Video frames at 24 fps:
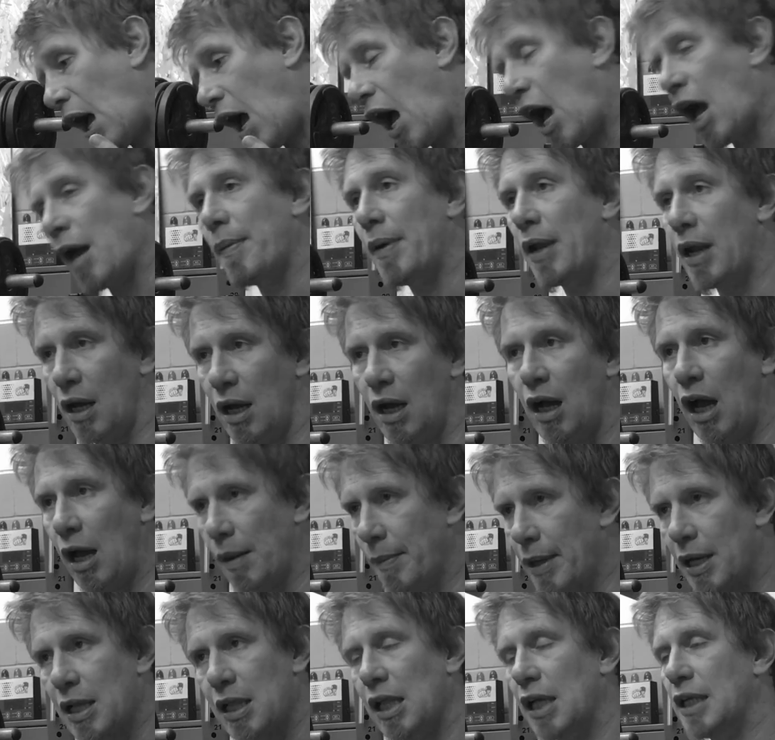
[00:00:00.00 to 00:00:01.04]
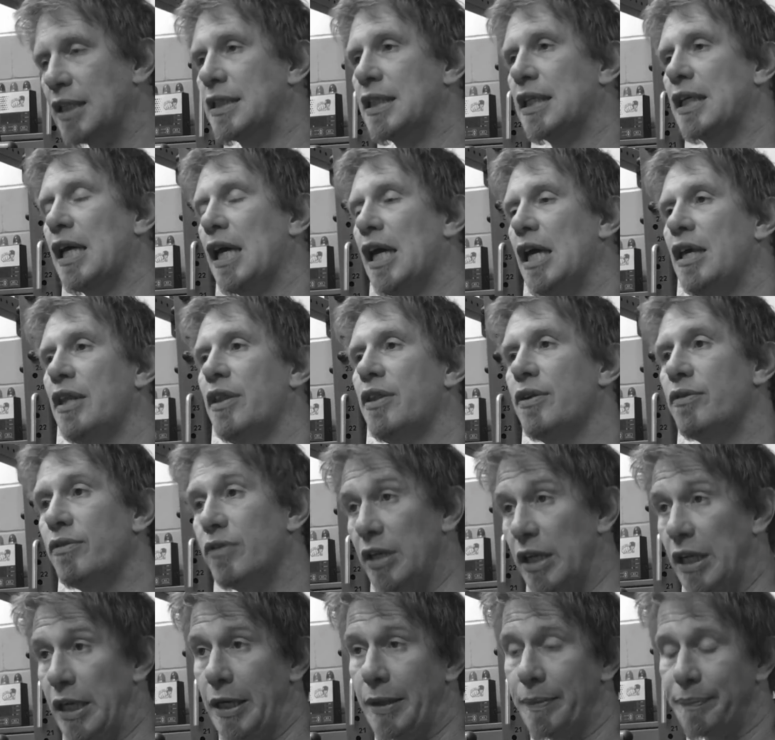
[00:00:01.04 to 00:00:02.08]
I'm a classic
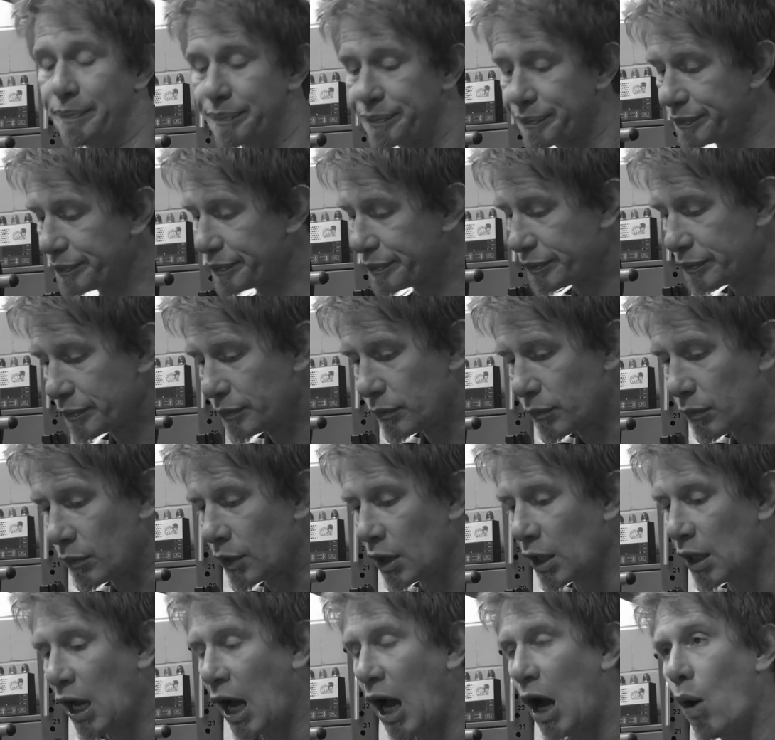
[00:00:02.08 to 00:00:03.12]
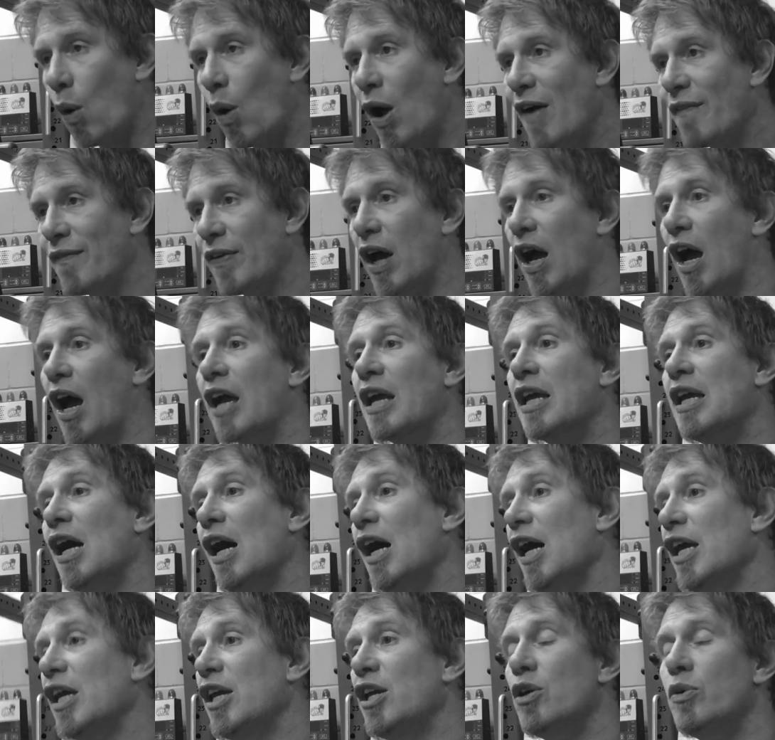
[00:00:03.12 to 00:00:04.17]
A3. However, a
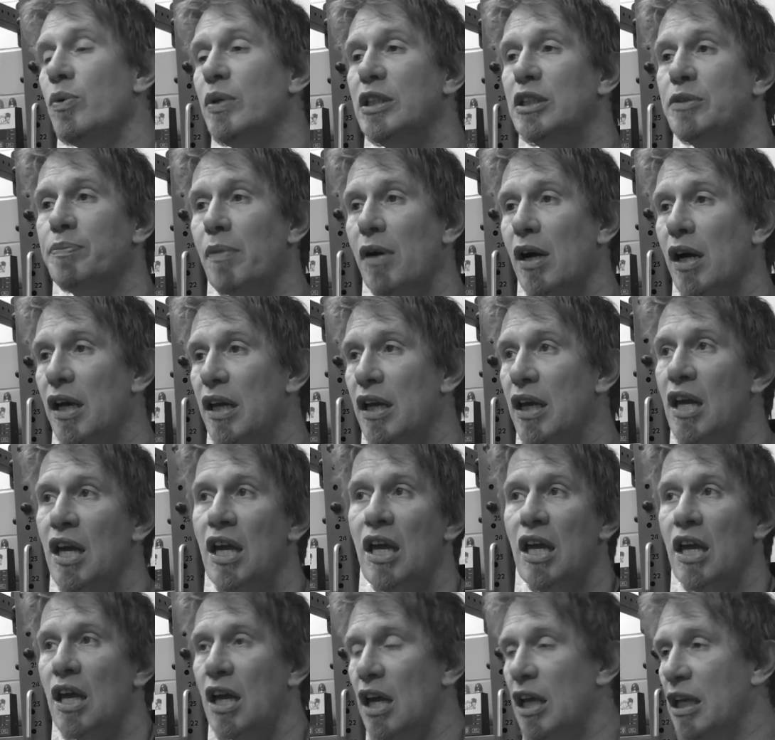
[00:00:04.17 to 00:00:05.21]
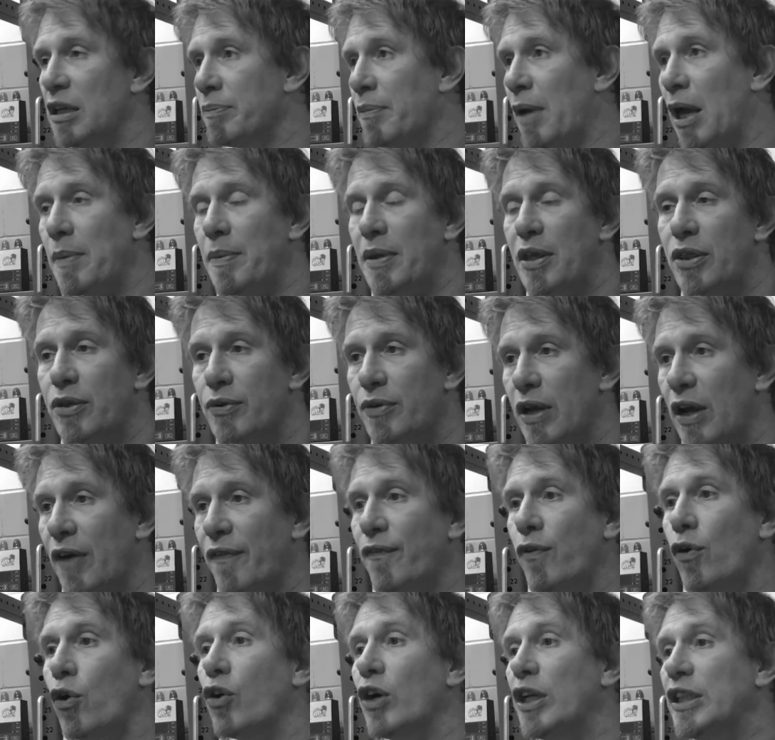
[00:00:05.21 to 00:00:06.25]
guy who is maybe 3 or
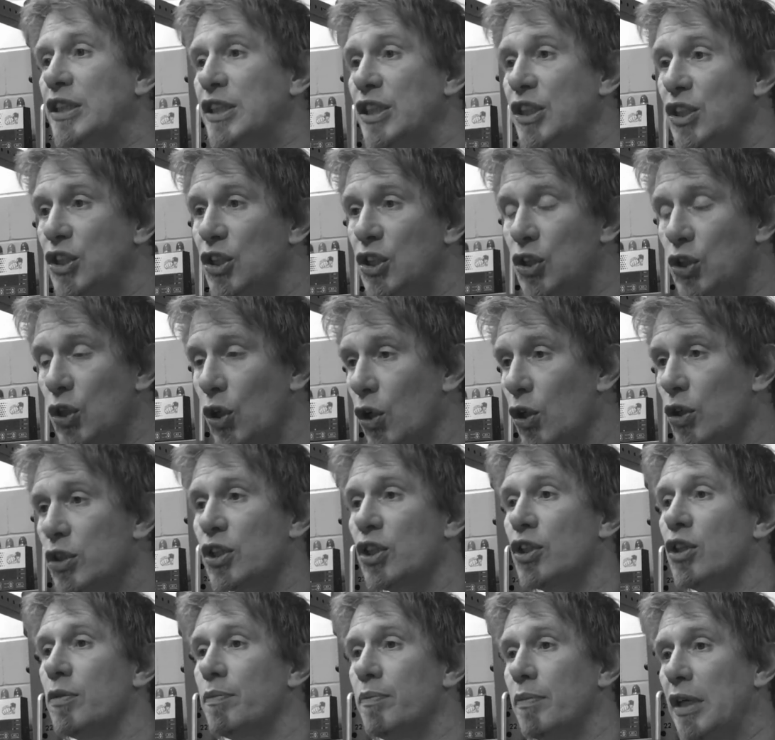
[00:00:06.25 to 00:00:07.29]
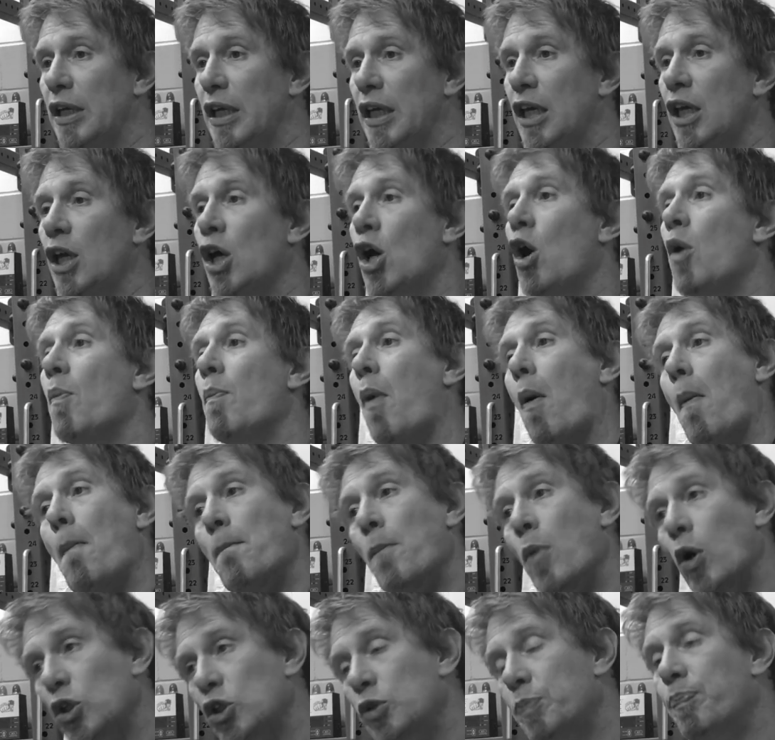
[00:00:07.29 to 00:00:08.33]
4 inches shorter than me, but
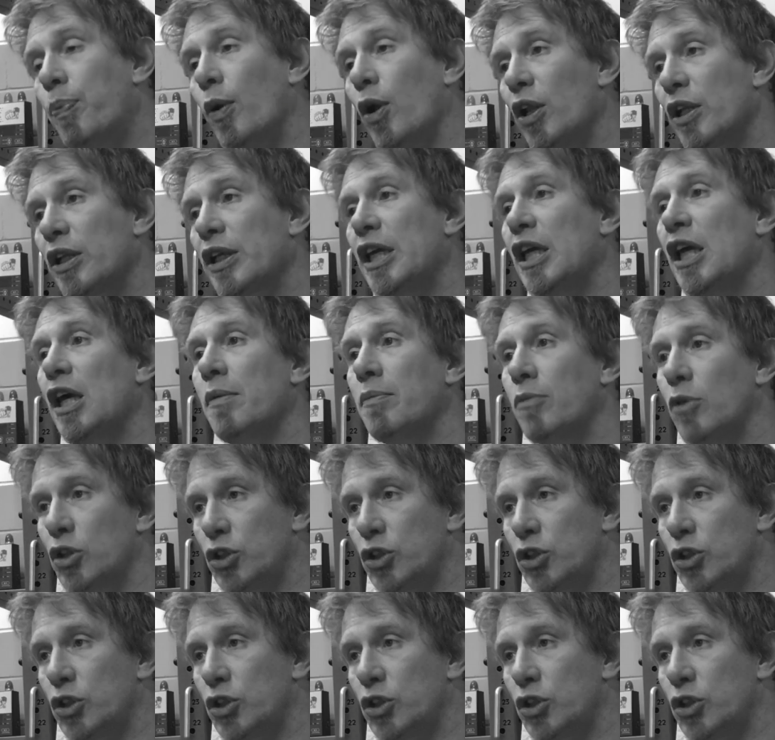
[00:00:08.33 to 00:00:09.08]
much bulkier,